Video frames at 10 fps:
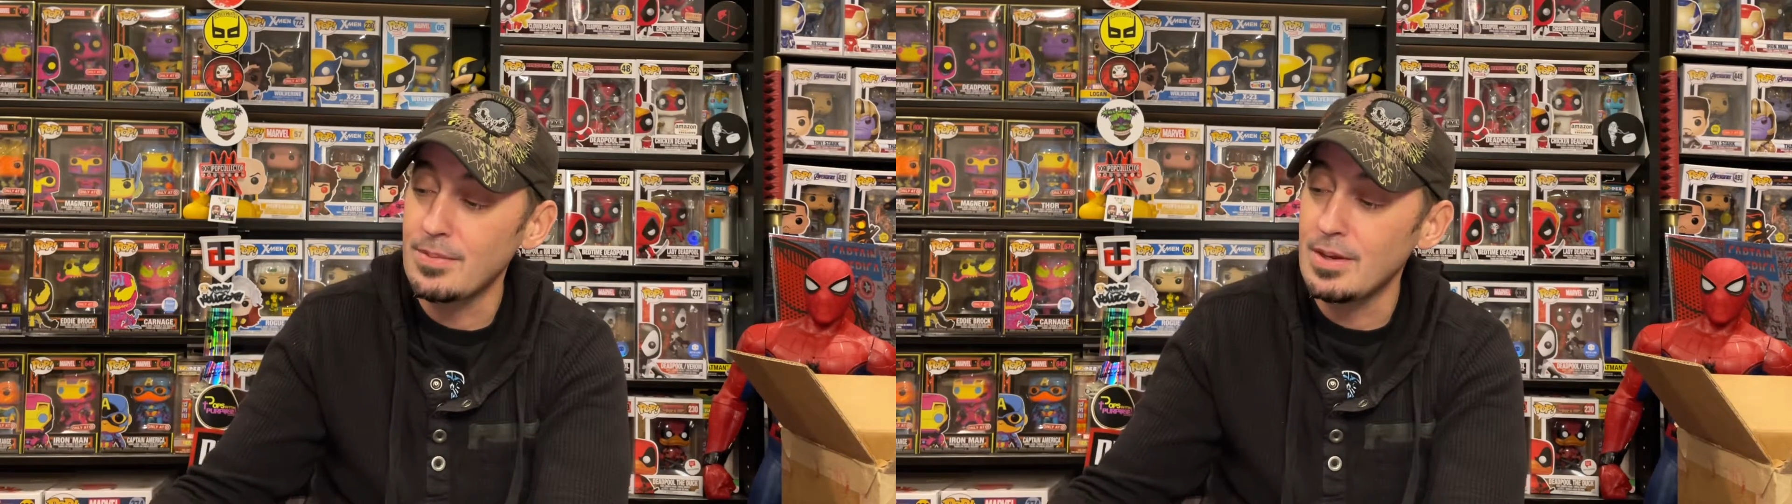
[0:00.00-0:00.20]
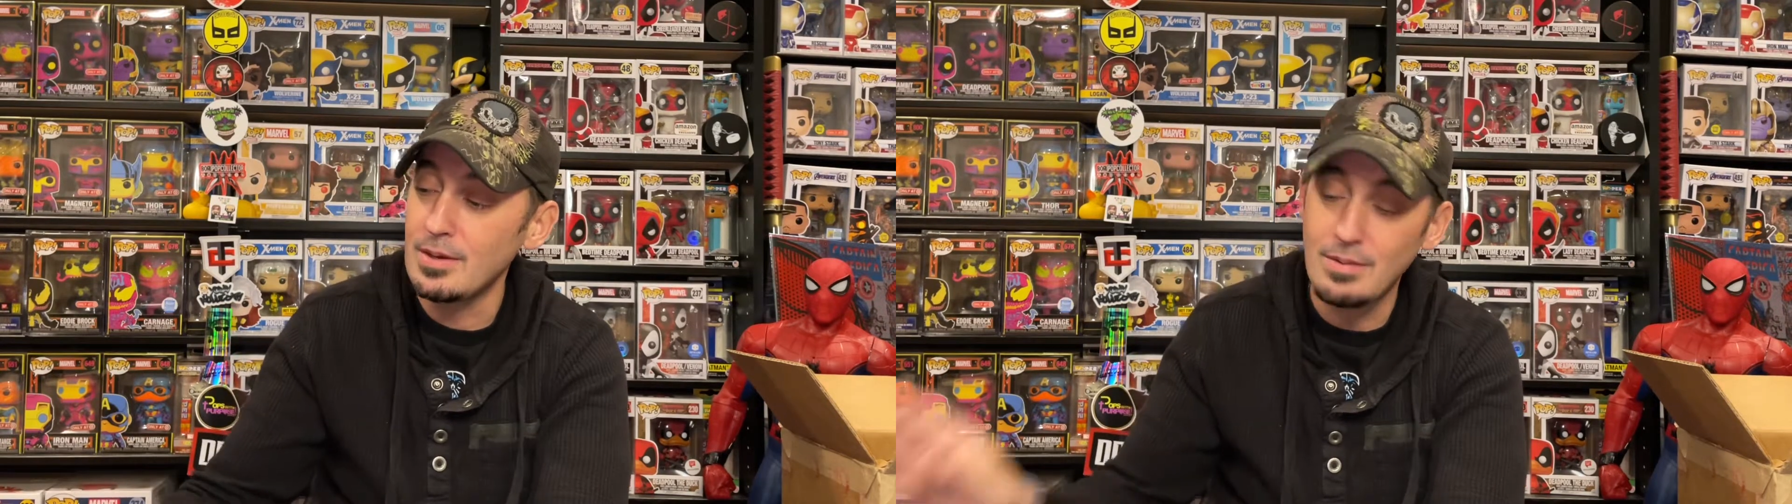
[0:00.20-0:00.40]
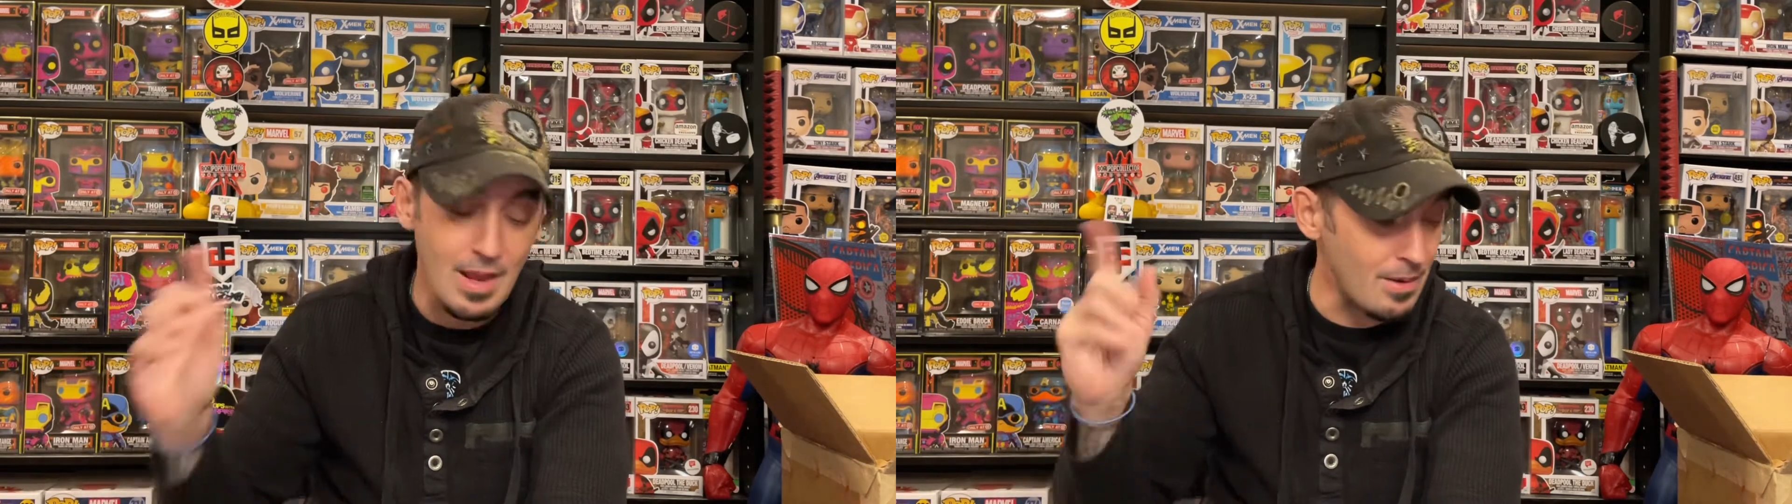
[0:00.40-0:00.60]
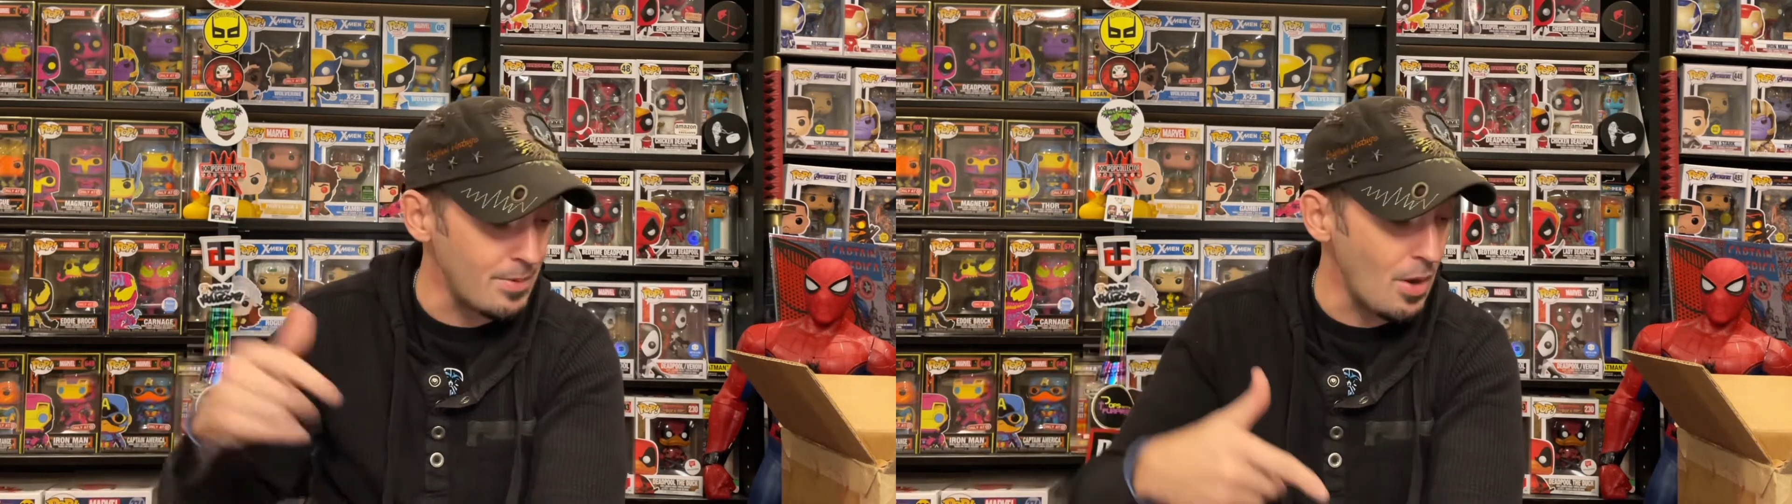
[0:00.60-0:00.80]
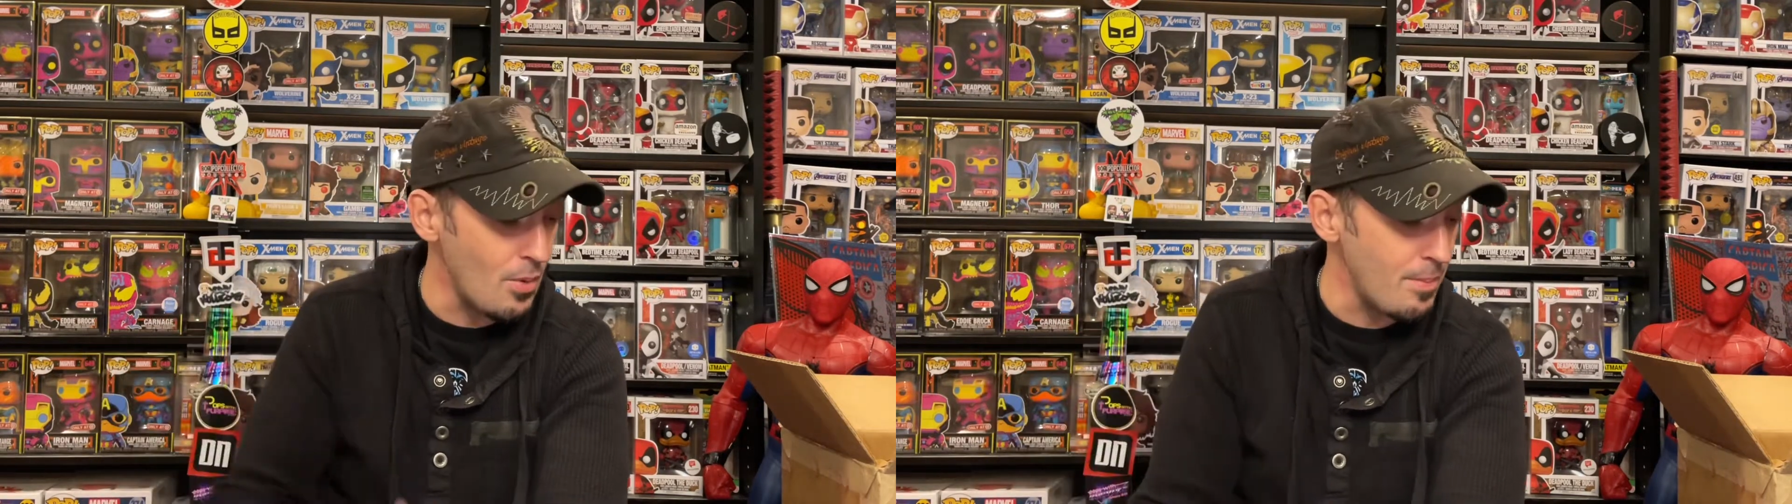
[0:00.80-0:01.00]
and that'll
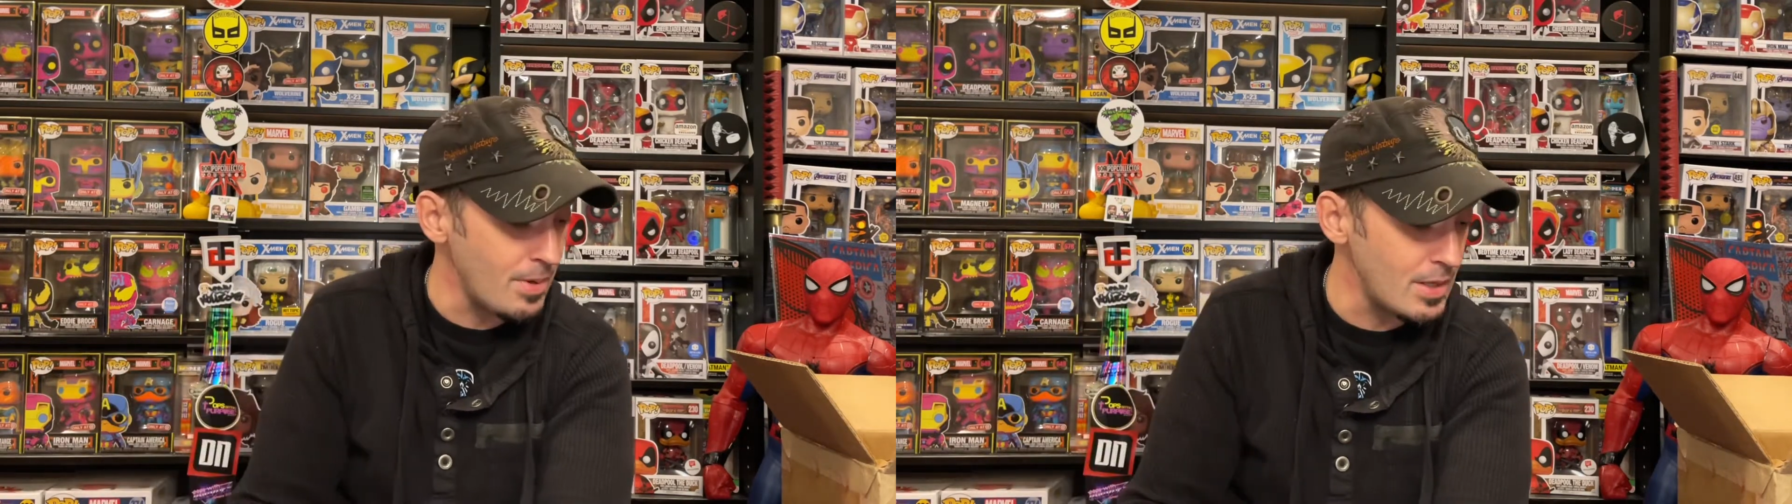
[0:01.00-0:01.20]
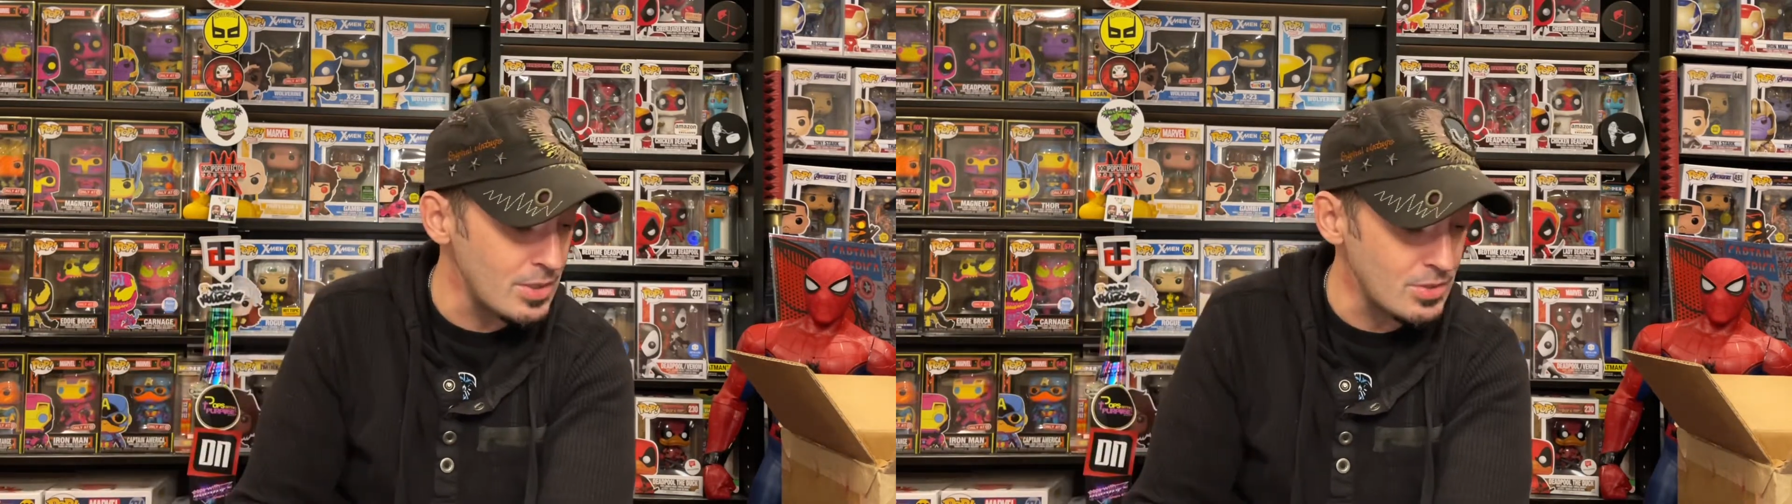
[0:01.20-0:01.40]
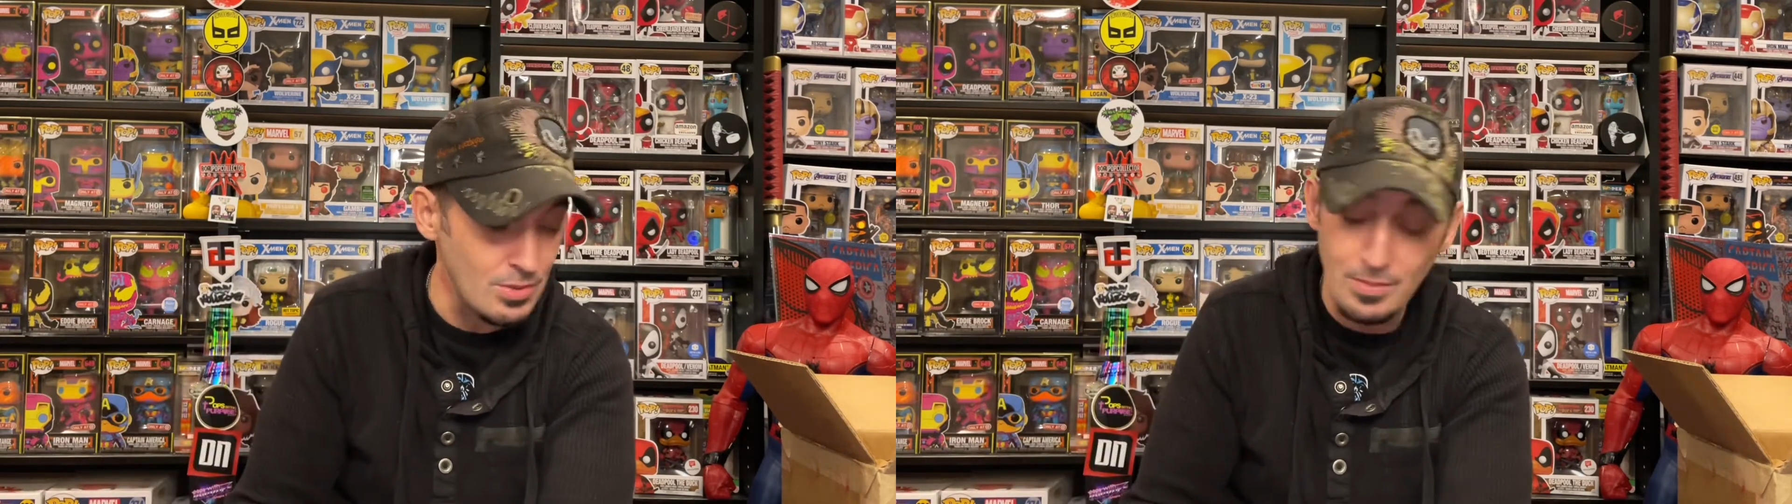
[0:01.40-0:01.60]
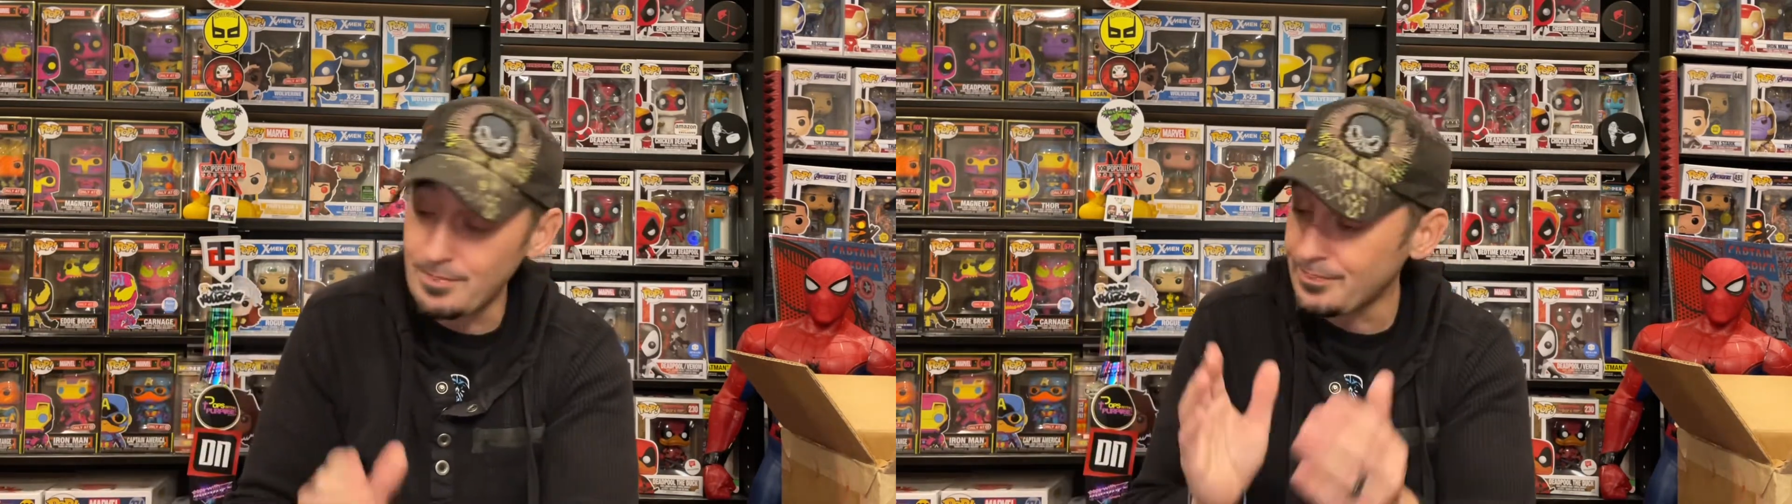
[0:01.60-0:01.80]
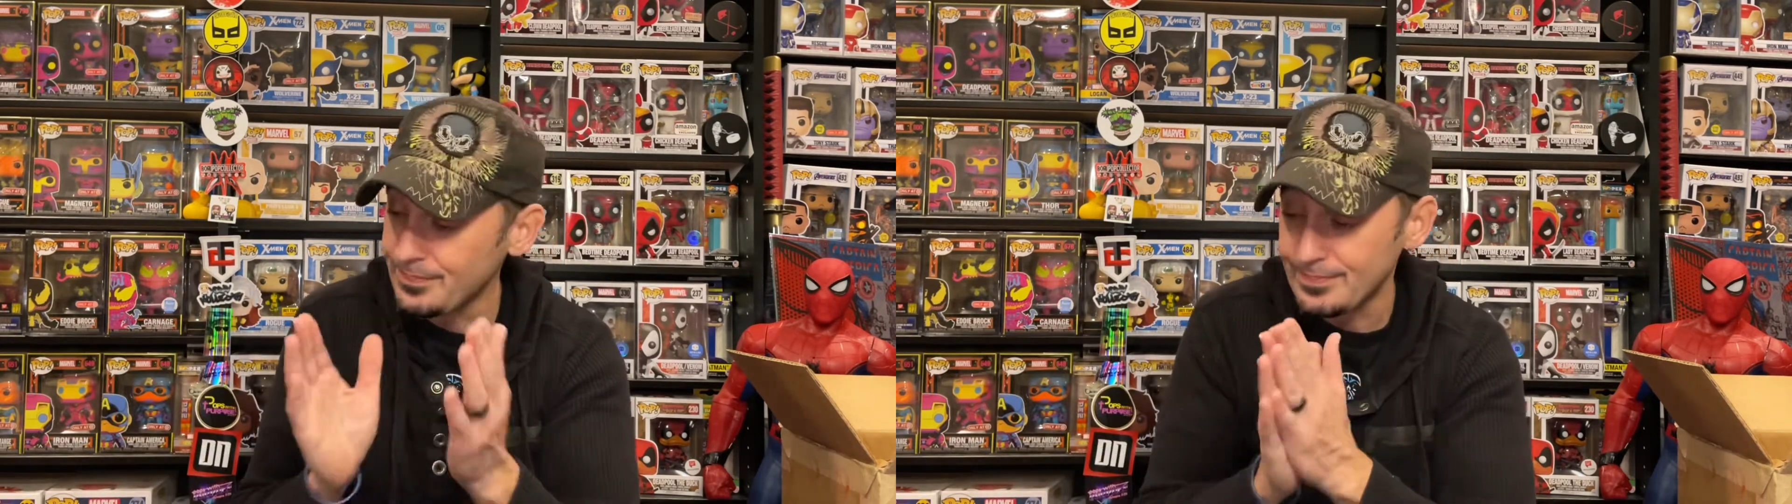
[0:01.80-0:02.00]
go up in his room.